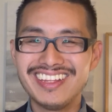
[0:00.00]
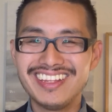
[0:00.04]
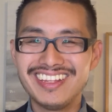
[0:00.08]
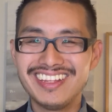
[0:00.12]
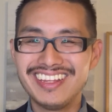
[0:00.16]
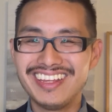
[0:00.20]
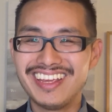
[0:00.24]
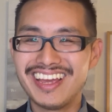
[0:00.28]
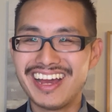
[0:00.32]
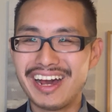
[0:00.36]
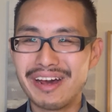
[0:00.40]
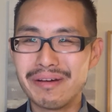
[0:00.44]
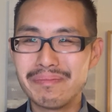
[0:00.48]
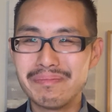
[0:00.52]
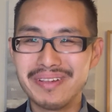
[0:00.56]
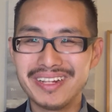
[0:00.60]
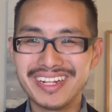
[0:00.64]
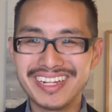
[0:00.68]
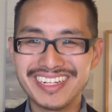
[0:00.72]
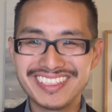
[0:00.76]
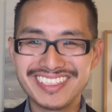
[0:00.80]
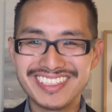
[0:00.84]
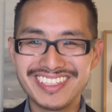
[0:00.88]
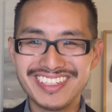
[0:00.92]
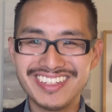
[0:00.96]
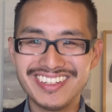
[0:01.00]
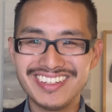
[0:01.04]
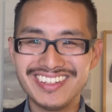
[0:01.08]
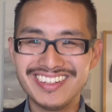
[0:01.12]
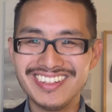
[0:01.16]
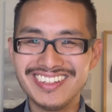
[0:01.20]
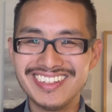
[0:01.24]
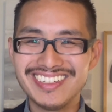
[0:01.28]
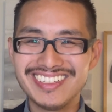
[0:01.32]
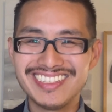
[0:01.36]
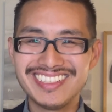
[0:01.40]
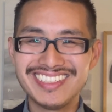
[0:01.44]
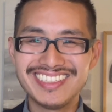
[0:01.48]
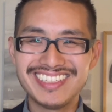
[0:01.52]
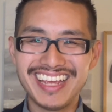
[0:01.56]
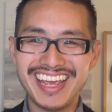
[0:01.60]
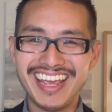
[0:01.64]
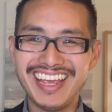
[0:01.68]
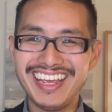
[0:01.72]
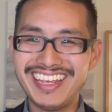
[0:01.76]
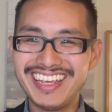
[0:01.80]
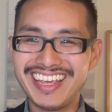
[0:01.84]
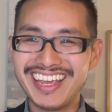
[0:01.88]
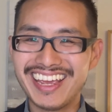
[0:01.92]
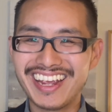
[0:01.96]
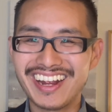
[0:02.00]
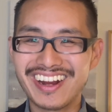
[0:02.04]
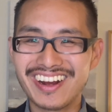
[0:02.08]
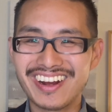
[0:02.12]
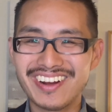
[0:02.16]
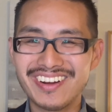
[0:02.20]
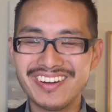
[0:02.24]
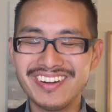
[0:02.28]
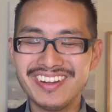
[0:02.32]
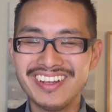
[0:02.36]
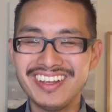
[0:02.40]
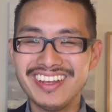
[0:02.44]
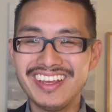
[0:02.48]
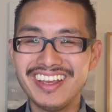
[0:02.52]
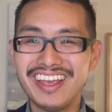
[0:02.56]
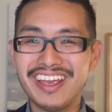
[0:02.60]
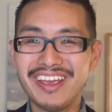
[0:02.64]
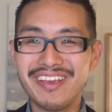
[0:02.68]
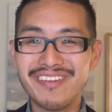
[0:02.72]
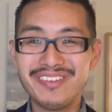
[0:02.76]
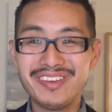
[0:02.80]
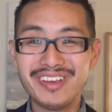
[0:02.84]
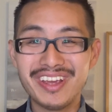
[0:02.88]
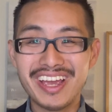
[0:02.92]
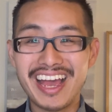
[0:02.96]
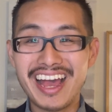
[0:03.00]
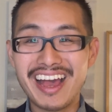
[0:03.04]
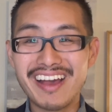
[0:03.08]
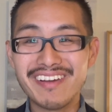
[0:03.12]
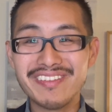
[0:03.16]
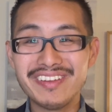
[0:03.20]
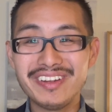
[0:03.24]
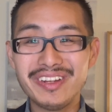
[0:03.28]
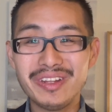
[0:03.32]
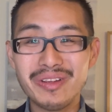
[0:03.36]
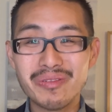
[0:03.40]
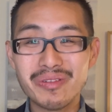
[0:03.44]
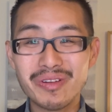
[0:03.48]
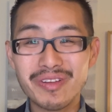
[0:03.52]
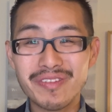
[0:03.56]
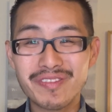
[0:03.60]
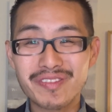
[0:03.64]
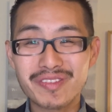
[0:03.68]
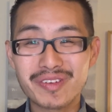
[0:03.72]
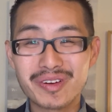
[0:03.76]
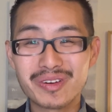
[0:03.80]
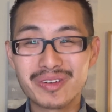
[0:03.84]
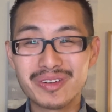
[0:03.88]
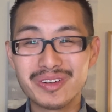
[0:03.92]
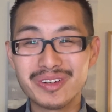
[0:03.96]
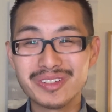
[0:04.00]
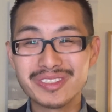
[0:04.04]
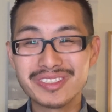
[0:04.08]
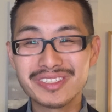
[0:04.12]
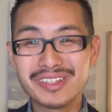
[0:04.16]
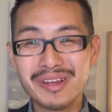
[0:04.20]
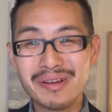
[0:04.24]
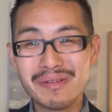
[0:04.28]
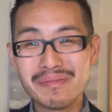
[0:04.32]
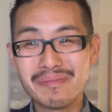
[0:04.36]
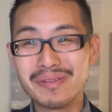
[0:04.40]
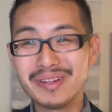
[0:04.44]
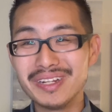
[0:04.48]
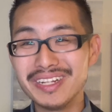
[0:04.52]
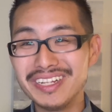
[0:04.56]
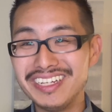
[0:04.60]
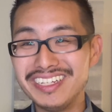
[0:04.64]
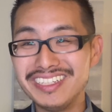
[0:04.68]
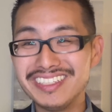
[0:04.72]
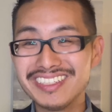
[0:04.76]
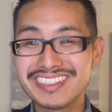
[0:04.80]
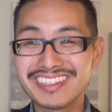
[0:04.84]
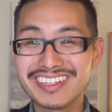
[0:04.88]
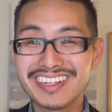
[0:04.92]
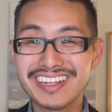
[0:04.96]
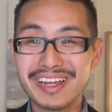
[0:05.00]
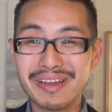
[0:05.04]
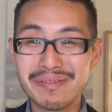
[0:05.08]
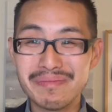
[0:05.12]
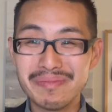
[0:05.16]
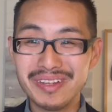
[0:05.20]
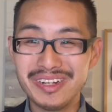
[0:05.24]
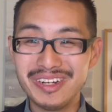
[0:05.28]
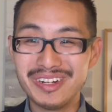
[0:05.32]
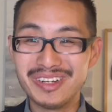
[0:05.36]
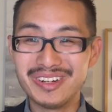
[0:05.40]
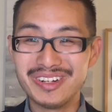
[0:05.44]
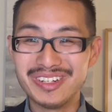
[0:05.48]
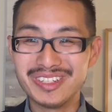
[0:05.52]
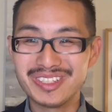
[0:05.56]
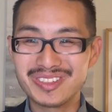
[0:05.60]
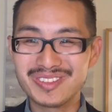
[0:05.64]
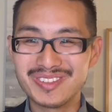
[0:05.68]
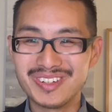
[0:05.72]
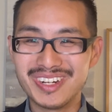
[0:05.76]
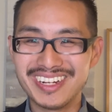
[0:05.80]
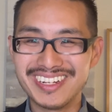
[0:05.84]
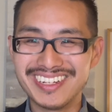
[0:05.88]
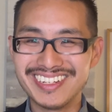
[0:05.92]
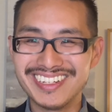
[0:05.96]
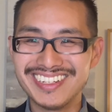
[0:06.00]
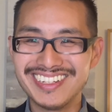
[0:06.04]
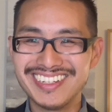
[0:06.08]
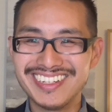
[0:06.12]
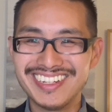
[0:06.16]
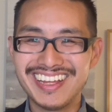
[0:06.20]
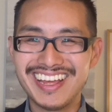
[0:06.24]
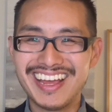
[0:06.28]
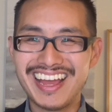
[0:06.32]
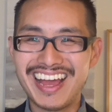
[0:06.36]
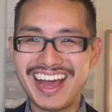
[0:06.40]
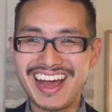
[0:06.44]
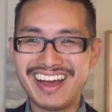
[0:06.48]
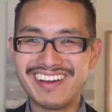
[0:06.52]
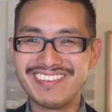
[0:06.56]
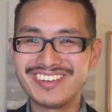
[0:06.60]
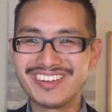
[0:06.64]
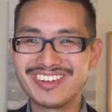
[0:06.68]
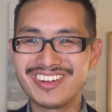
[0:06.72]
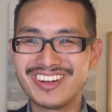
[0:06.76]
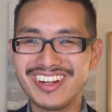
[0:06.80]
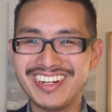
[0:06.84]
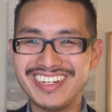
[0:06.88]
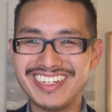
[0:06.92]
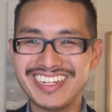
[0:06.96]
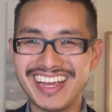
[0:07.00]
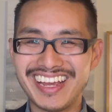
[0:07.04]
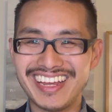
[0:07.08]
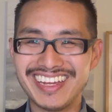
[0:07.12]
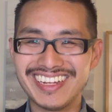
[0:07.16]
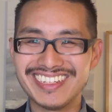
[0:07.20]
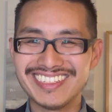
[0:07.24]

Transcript: God bless you. Take care. If you have any referrals, please let me know as well. Have a great day.